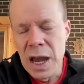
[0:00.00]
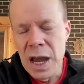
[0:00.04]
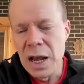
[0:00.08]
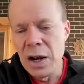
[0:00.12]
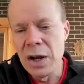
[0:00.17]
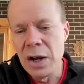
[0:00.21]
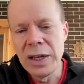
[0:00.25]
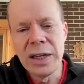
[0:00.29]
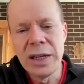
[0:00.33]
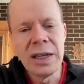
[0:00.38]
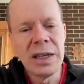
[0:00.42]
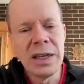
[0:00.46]

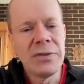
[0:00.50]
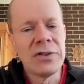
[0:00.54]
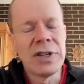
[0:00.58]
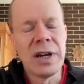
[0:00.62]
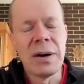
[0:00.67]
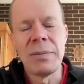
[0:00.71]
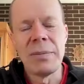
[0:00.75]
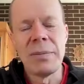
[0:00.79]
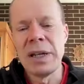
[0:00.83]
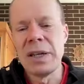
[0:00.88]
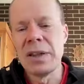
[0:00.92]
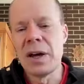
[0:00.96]
And I can give
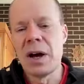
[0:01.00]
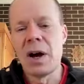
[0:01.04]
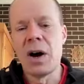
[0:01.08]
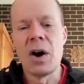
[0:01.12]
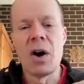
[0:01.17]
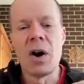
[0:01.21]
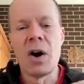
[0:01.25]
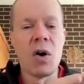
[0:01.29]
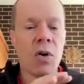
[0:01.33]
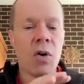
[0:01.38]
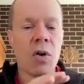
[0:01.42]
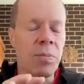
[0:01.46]
somebody the
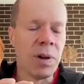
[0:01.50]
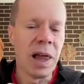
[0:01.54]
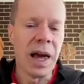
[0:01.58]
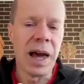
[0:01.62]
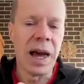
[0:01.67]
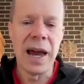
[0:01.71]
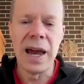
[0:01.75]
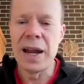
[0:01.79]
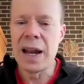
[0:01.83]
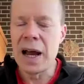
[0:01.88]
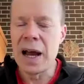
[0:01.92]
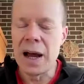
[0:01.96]
whole
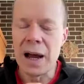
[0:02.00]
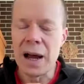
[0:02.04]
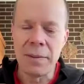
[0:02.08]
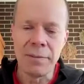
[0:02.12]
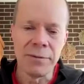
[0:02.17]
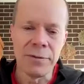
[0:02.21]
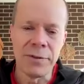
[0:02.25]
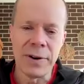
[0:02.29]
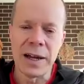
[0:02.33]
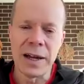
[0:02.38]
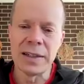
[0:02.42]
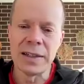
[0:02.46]
plan
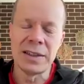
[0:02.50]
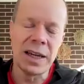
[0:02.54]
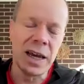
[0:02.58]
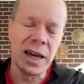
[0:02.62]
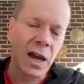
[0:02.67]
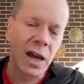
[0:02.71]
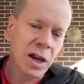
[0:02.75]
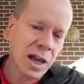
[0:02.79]
up front, say,